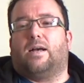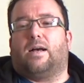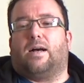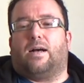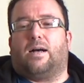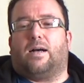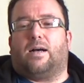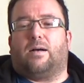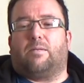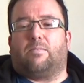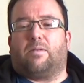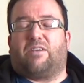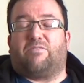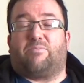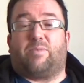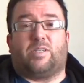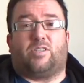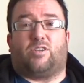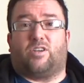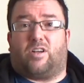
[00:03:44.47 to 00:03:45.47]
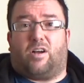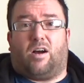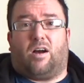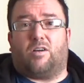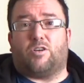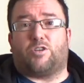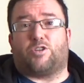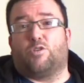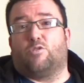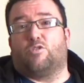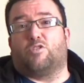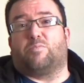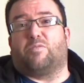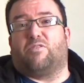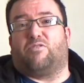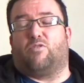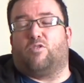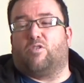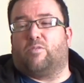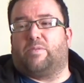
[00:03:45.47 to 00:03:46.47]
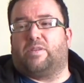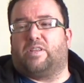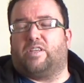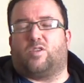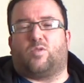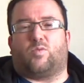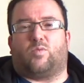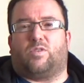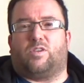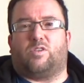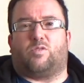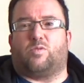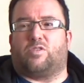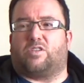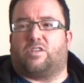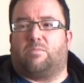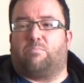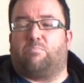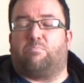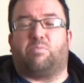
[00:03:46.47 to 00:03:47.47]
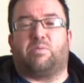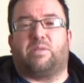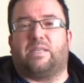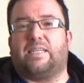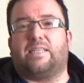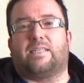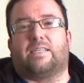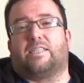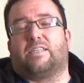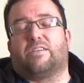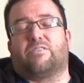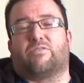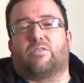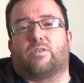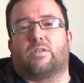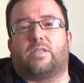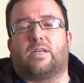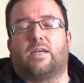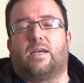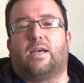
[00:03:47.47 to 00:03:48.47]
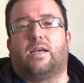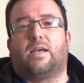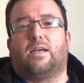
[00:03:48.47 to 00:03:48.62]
I've been to car shows before, but this was completely different.